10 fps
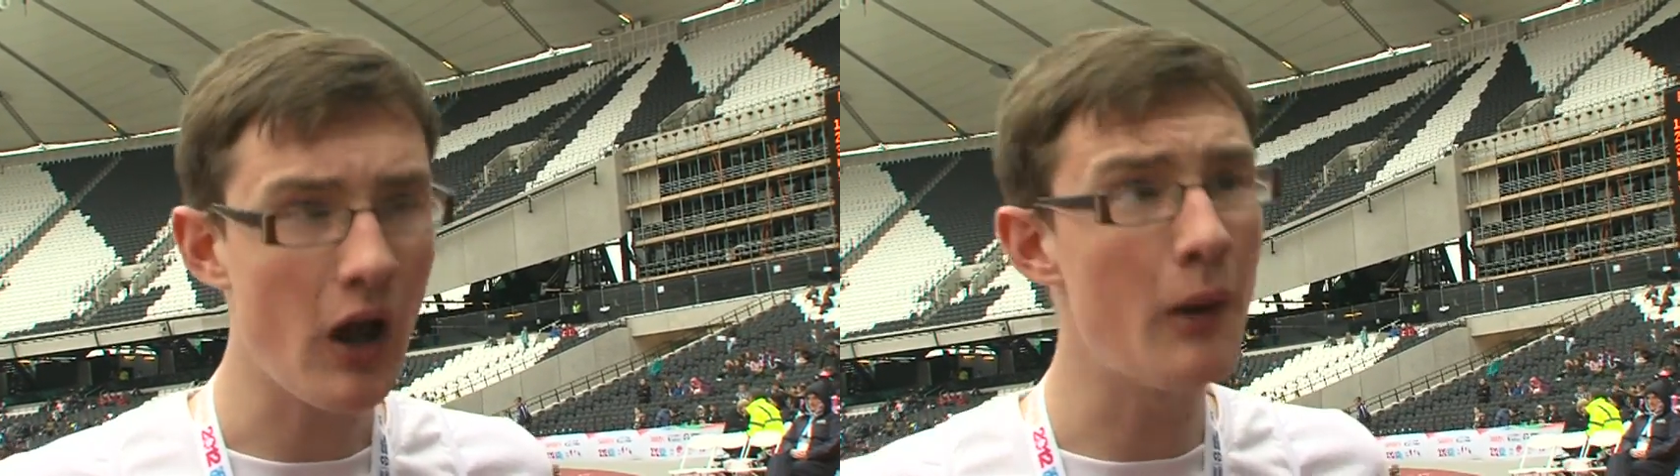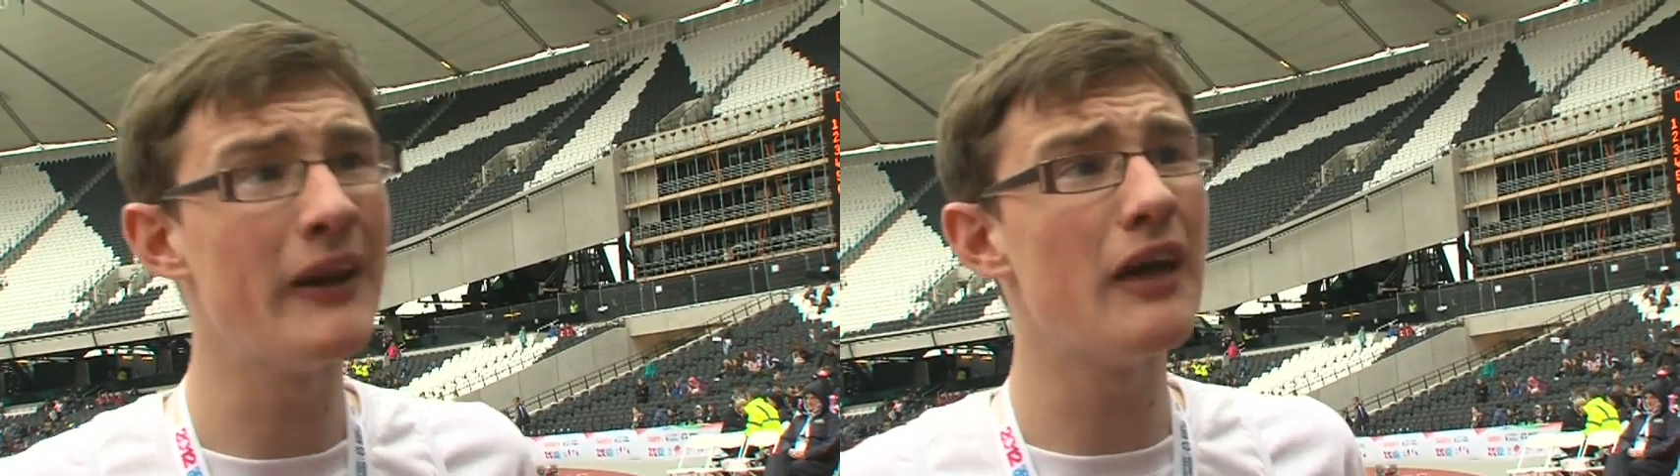
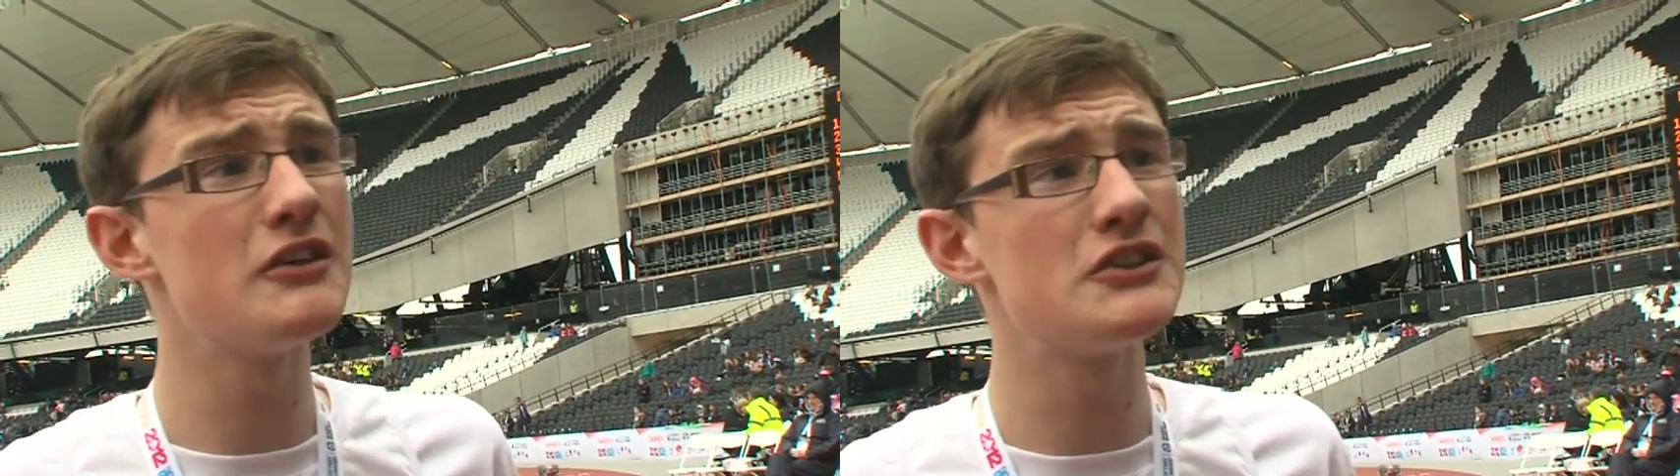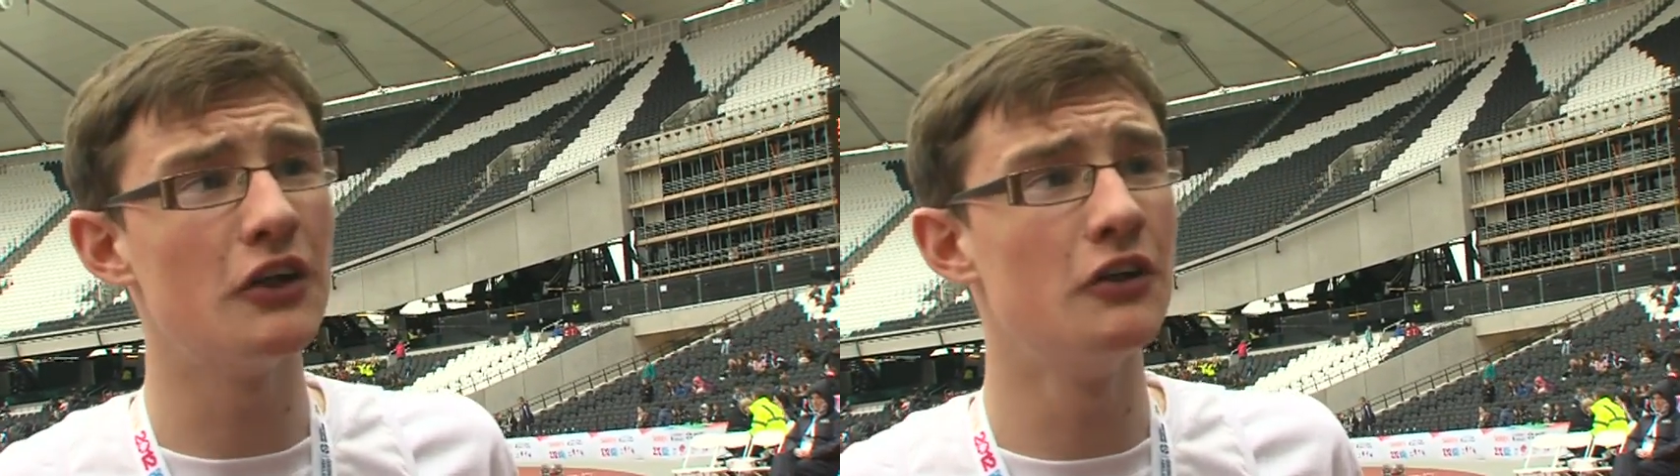I'm an
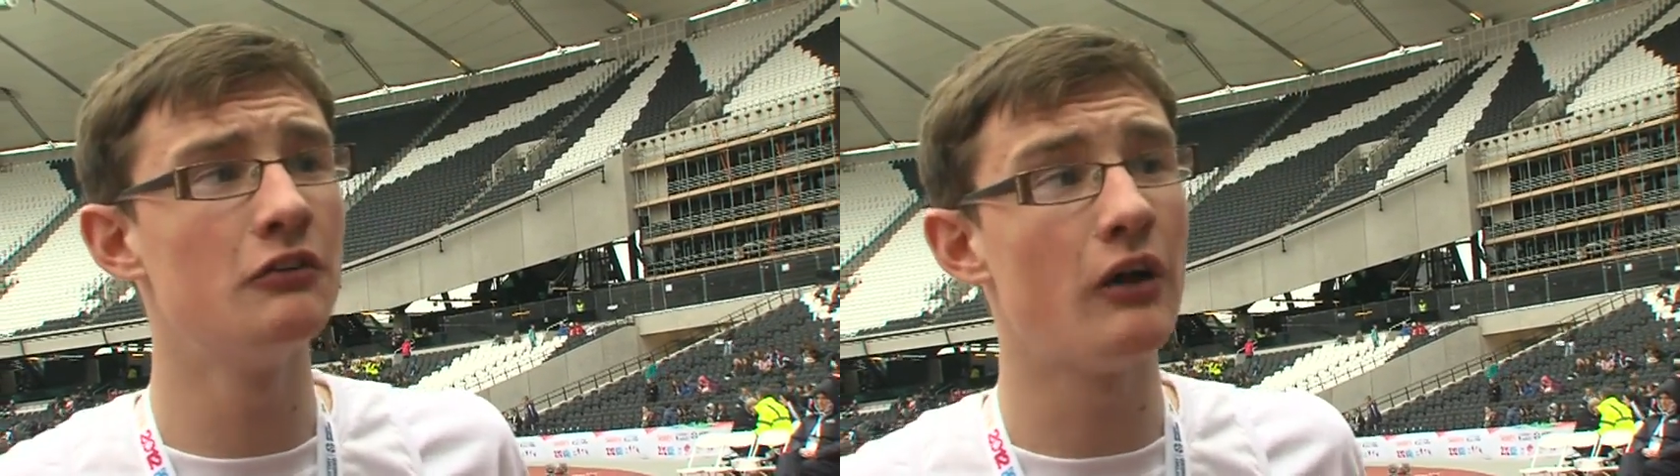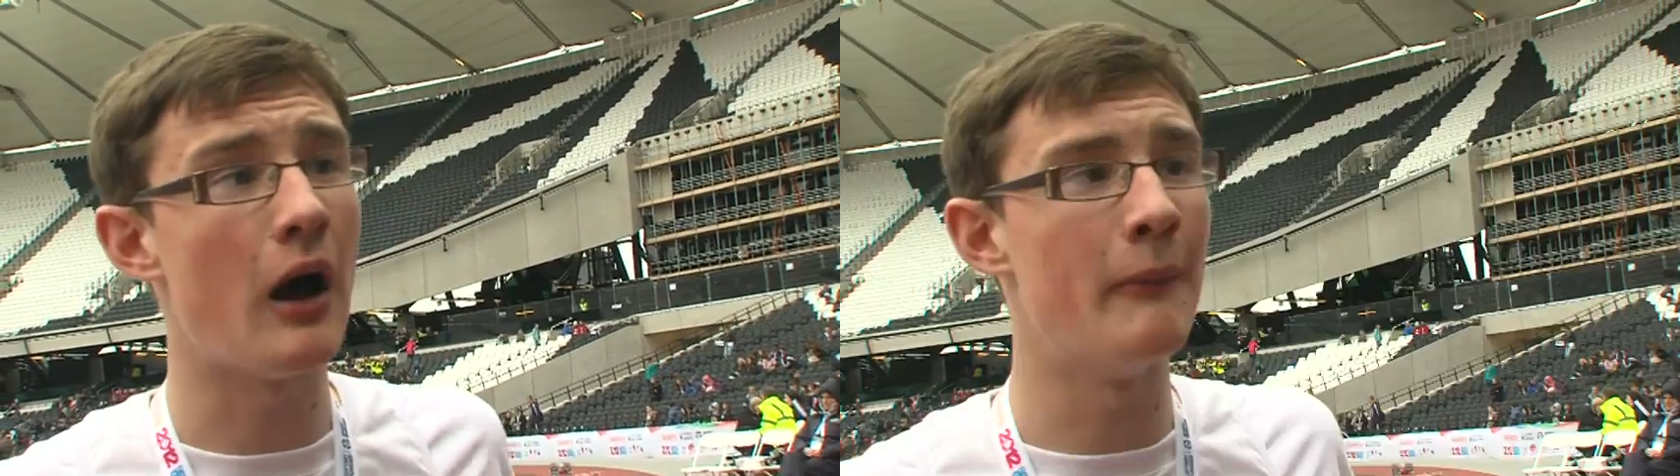
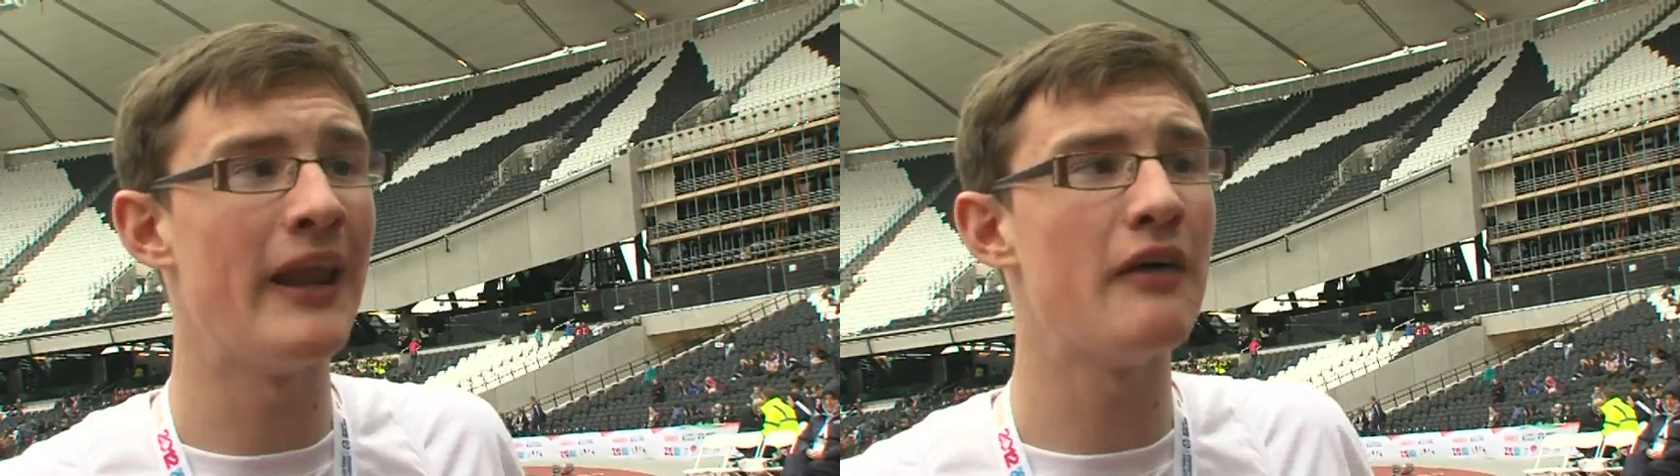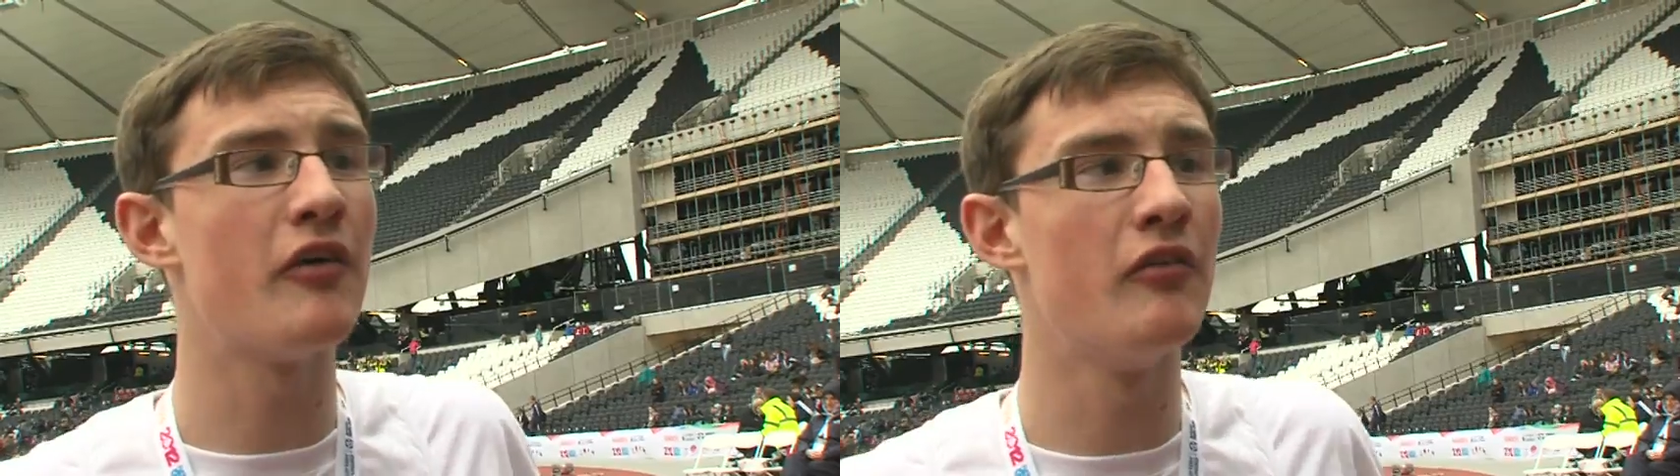Everton, I'm
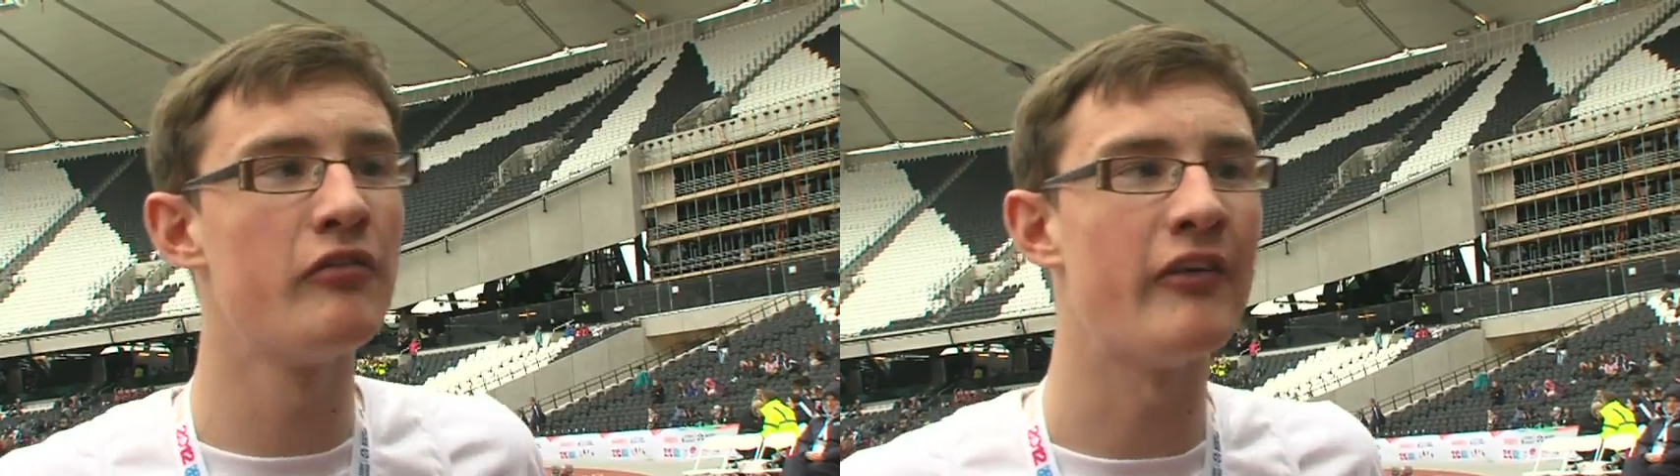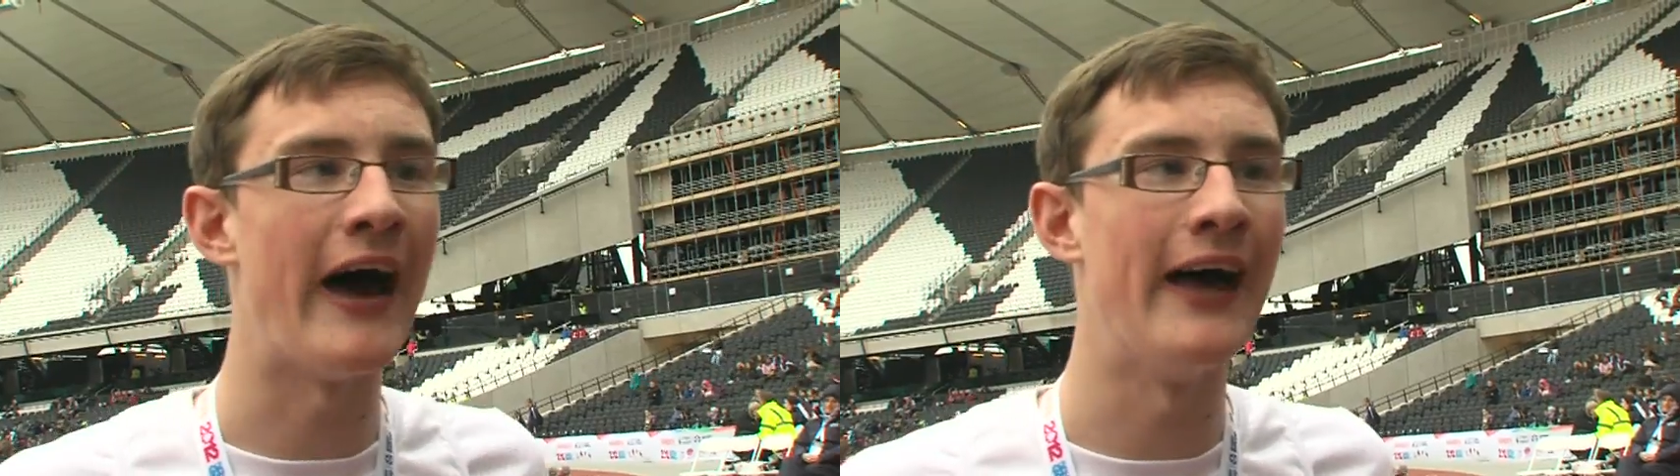an Everton
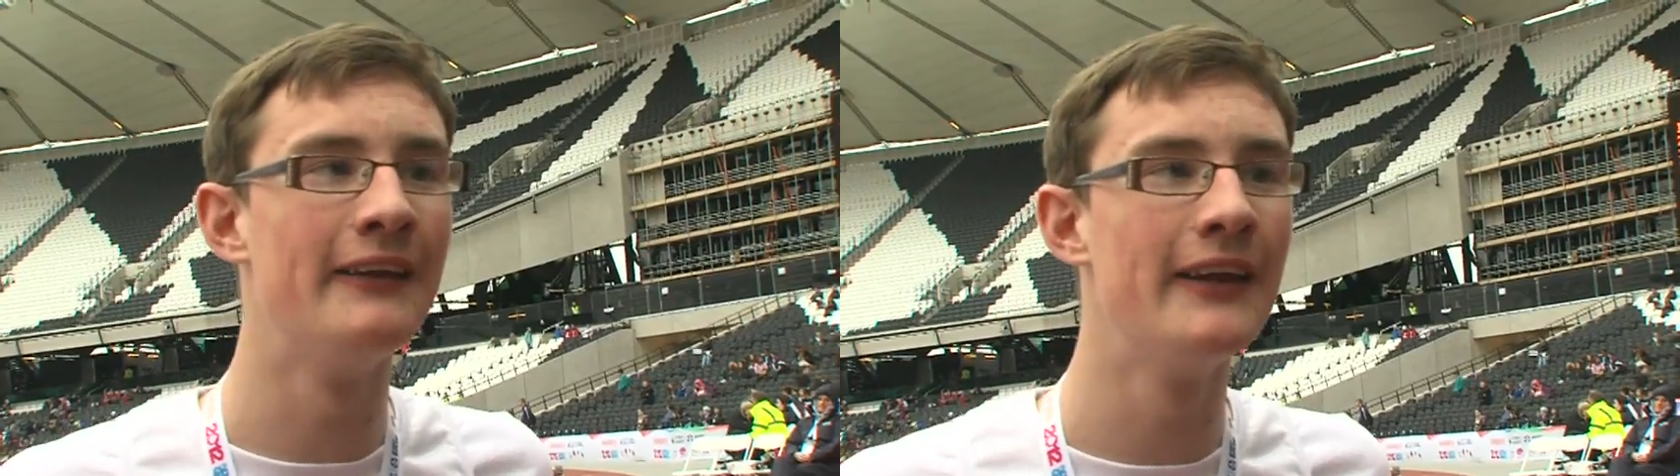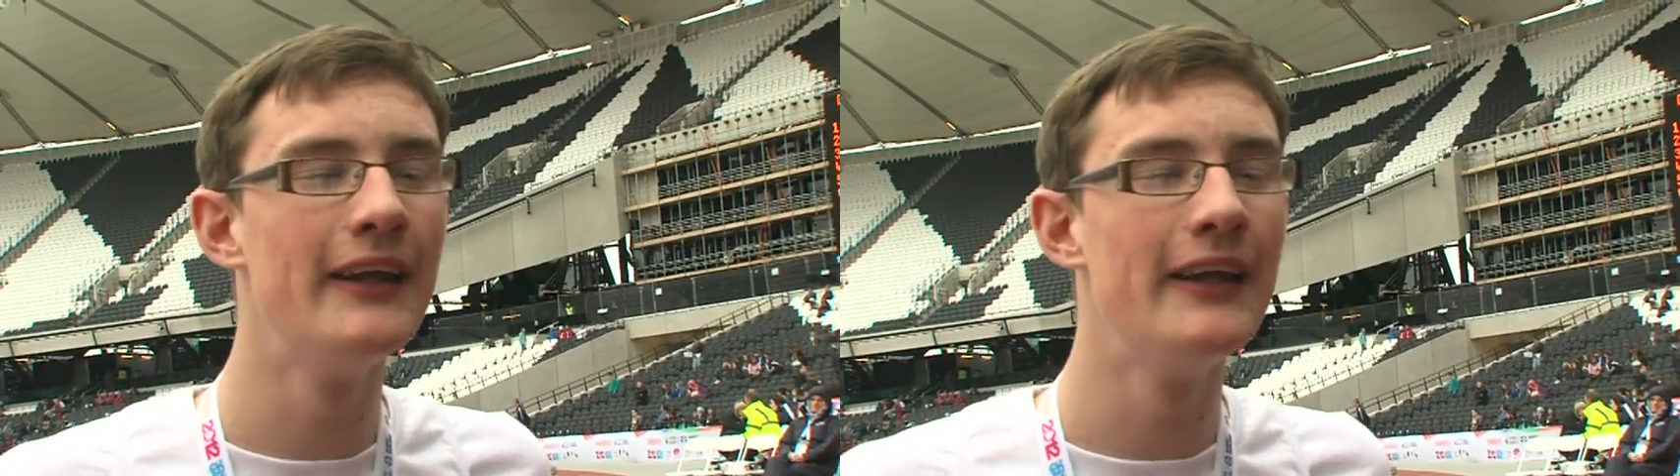fan,